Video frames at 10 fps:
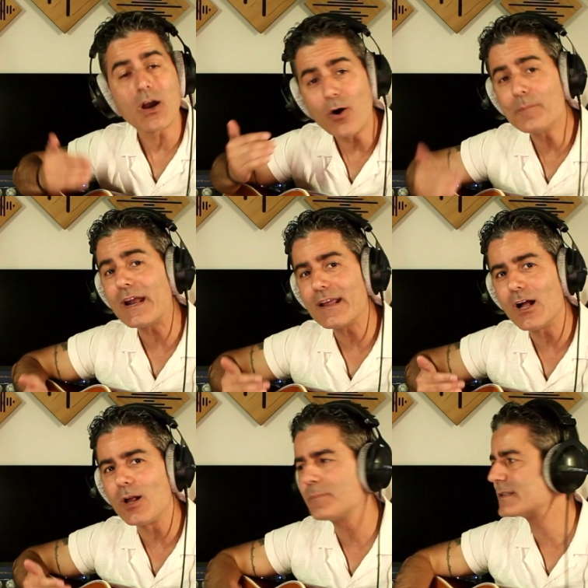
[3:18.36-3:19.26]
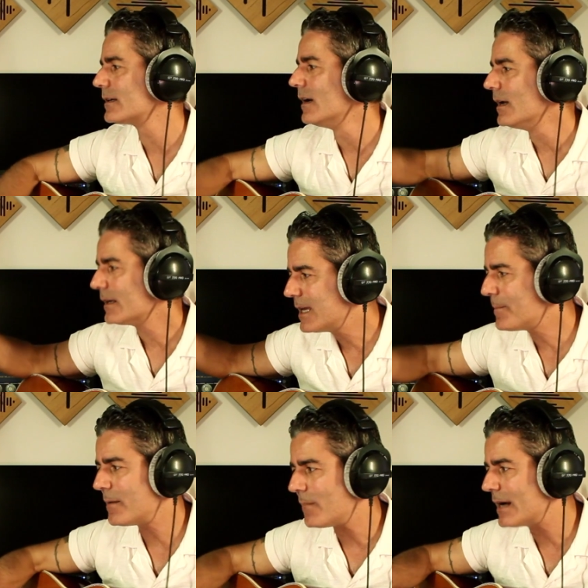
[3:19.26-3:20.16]
I hope that helps.
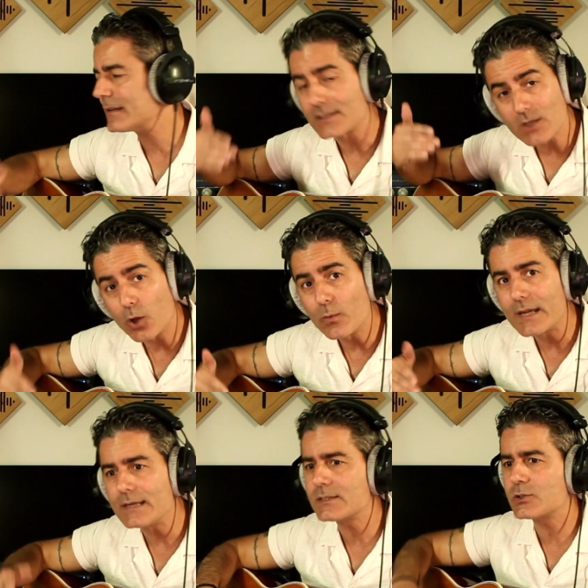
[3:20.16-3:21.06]
Keep in mind, as always,